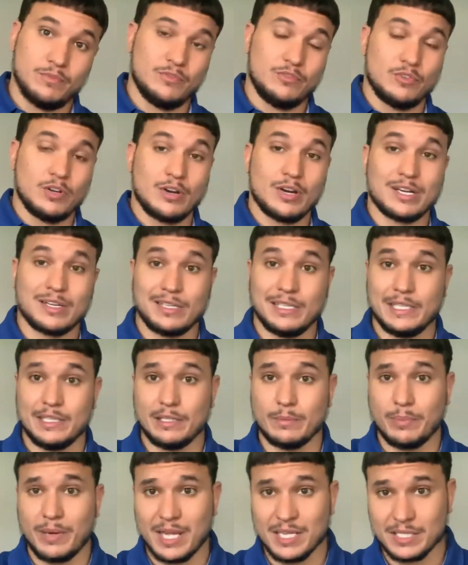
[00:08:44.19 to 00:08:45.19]
directly
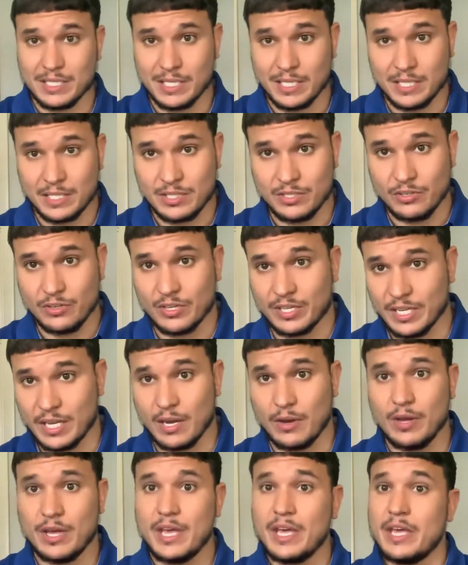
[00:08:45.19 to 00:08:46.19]
deposited into your
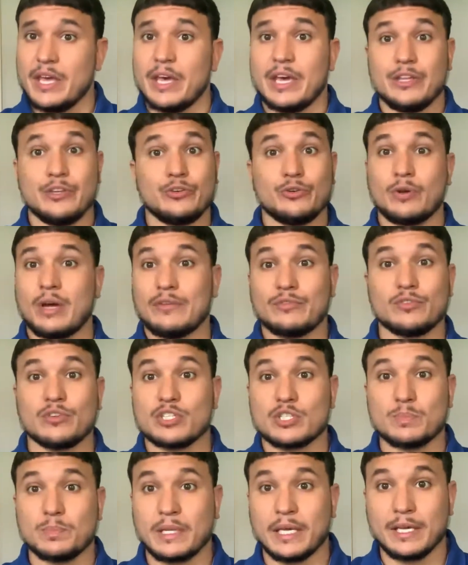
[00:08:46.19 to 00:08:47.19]
account, and you don't have to
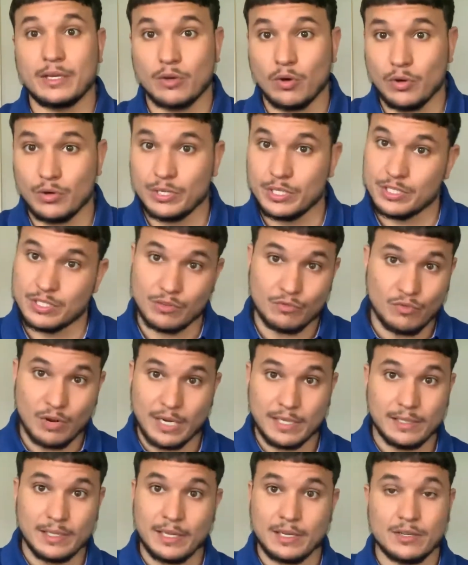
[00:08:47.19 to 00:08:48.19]
explain all these and
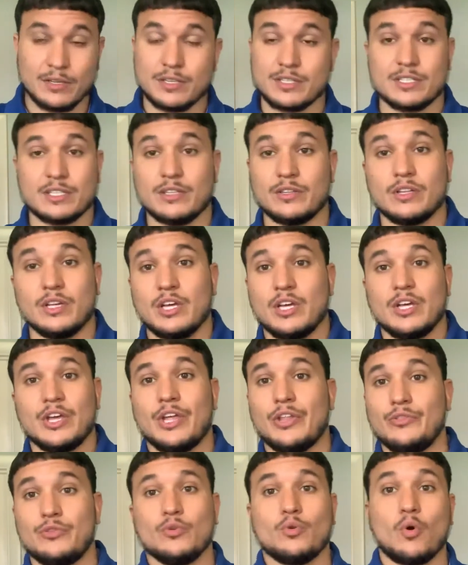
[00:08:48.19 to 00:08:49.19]
write letters and
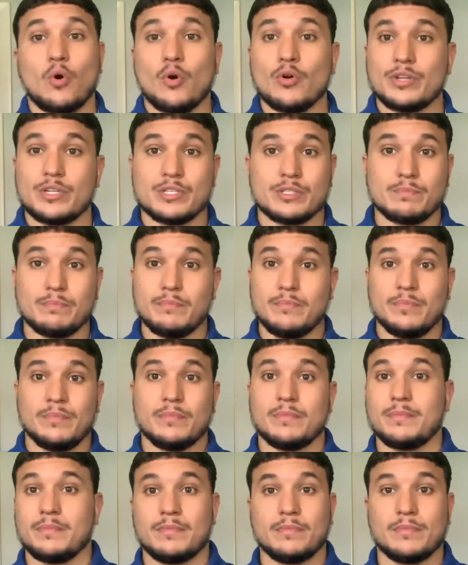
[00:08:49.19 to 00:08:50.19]
do all this
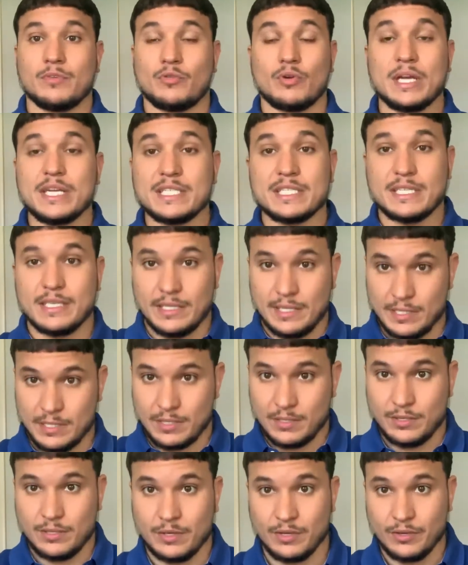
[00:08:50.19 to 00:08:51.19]

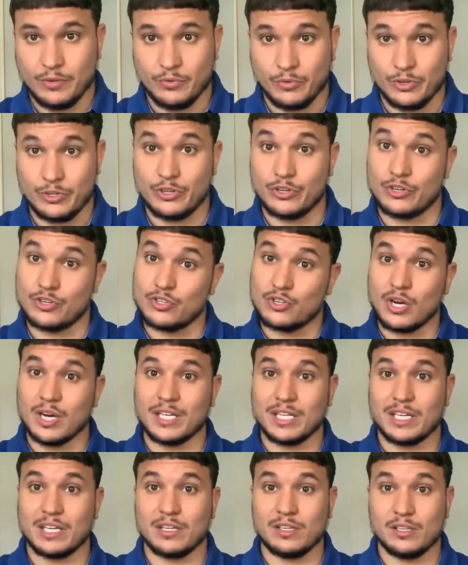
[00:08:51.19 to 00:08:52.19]
craziness when you're trying
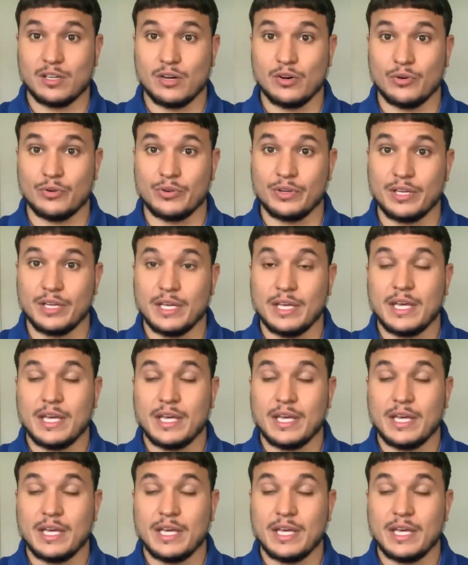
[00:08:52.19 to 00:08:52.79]
to get a loan